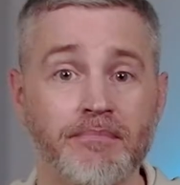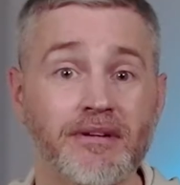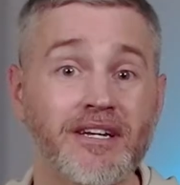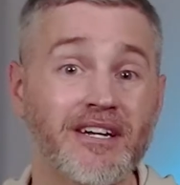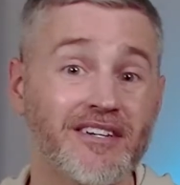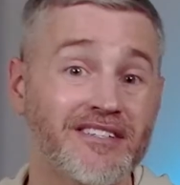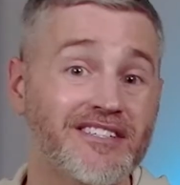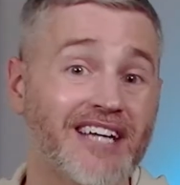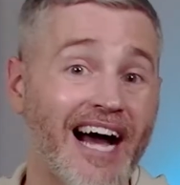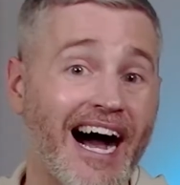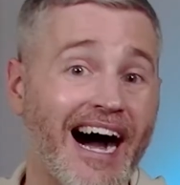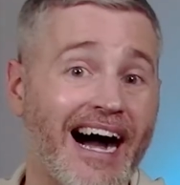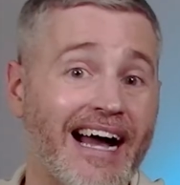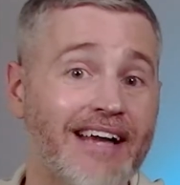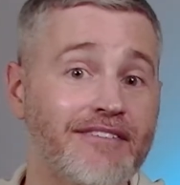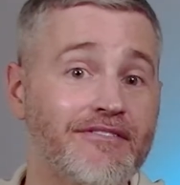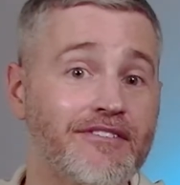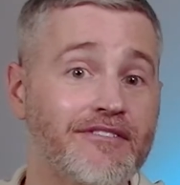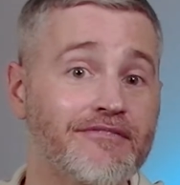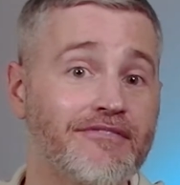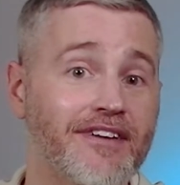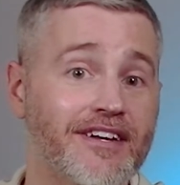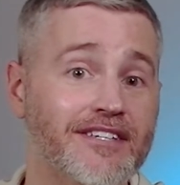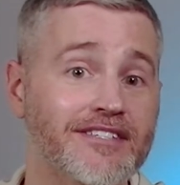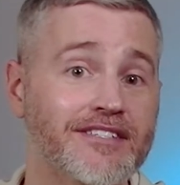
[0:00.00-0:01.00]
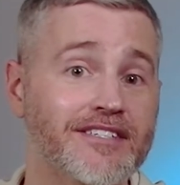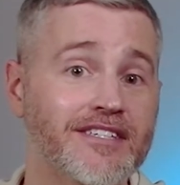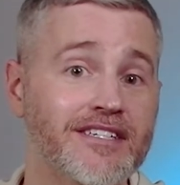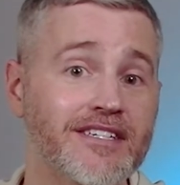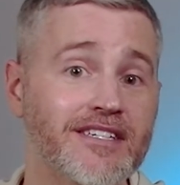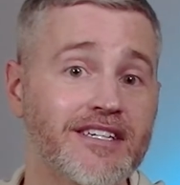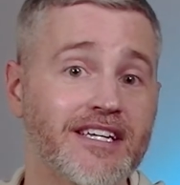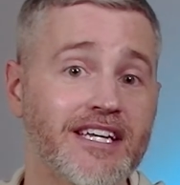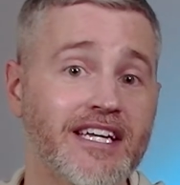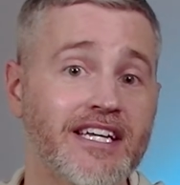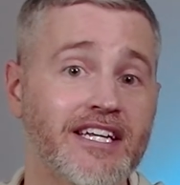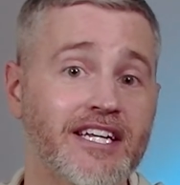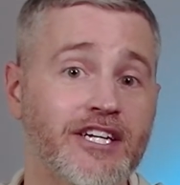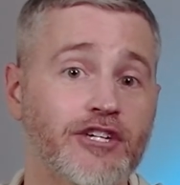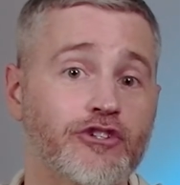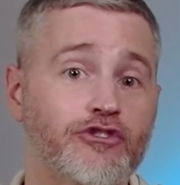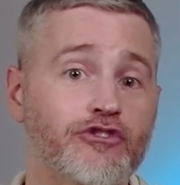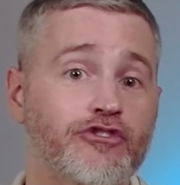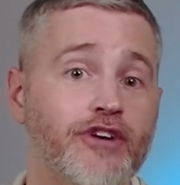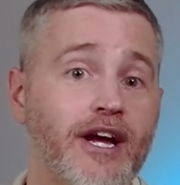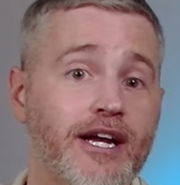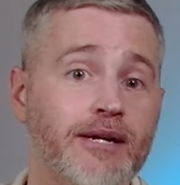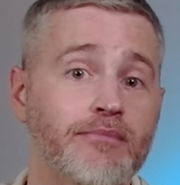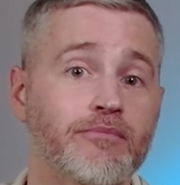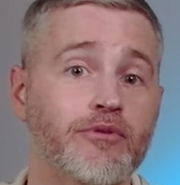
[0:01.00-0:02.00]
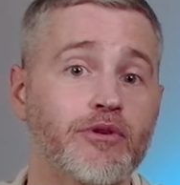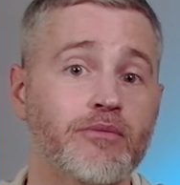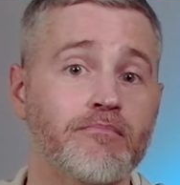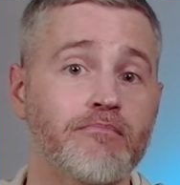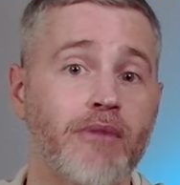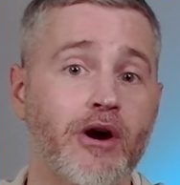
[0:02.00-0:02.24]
Because I've invested in incredible